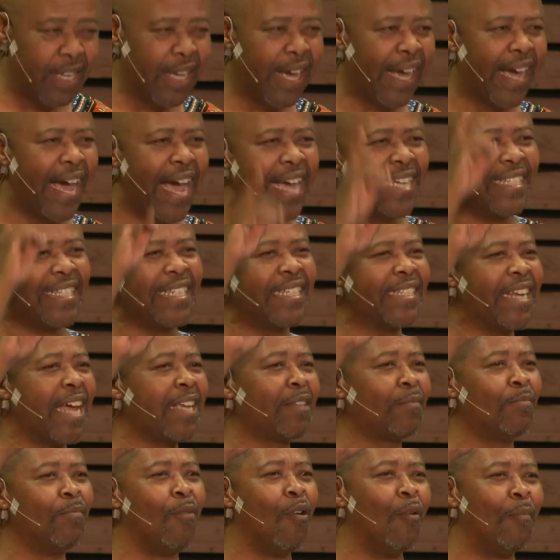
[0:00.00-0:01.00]
Right in
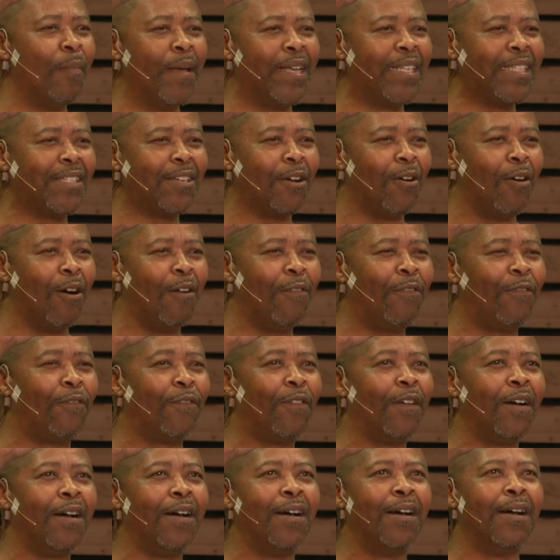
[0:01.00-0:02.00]
that moment
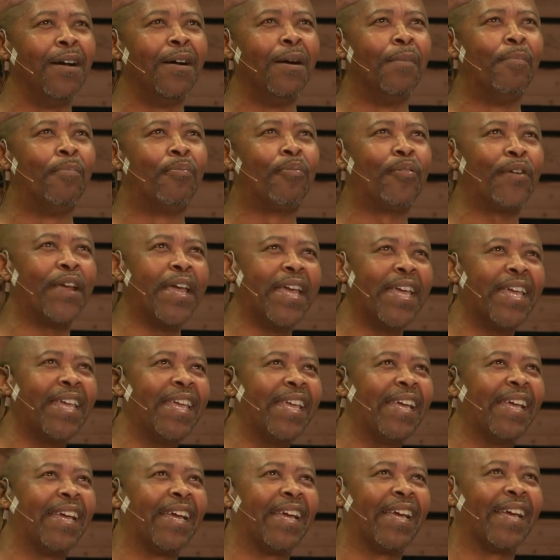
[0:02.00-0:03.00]
of
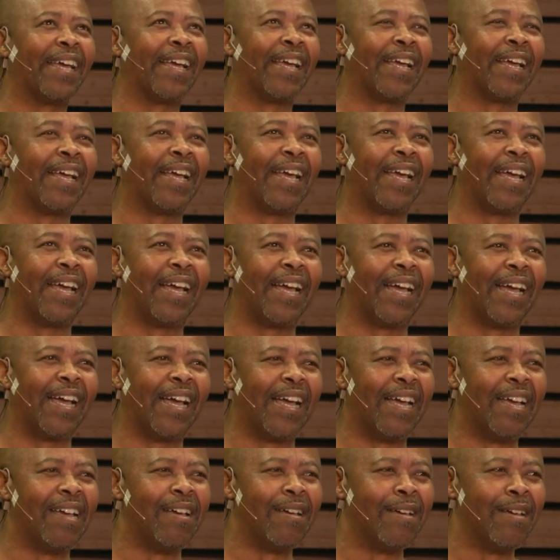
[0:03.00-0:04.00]
praying,
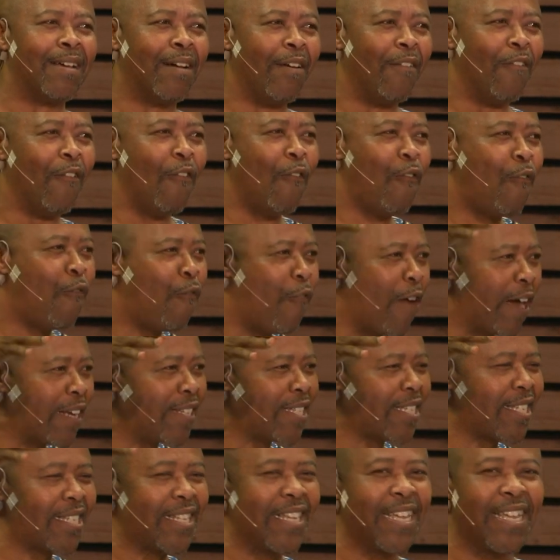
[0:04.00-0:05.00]

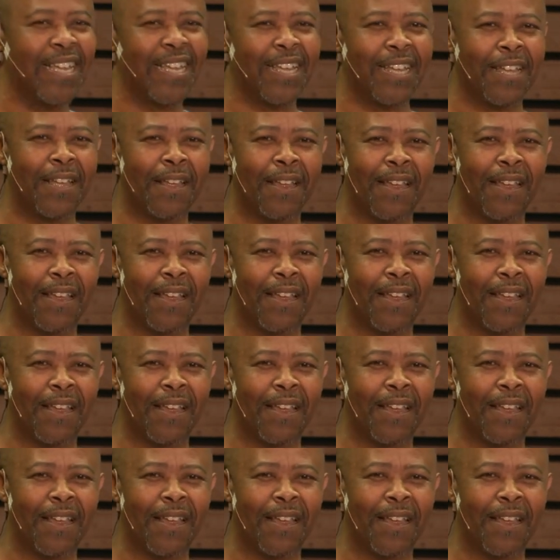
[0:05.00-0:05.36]
fasting,